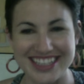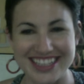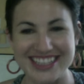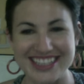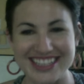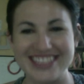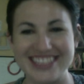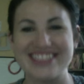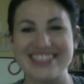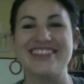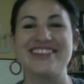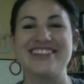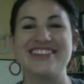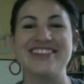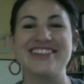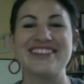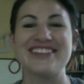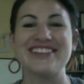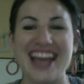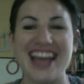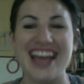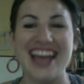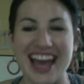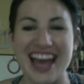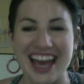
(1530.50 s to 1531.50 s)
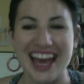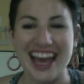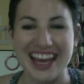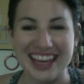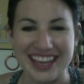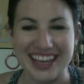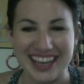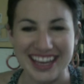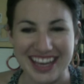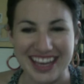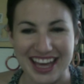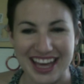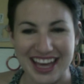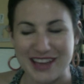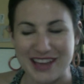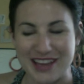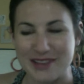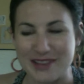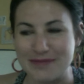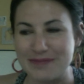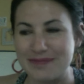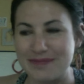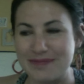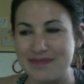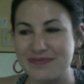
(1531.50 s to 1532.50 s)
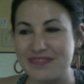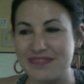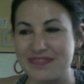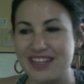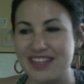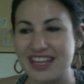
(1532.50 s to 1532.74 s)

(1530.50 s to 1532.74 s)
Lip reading: So I'm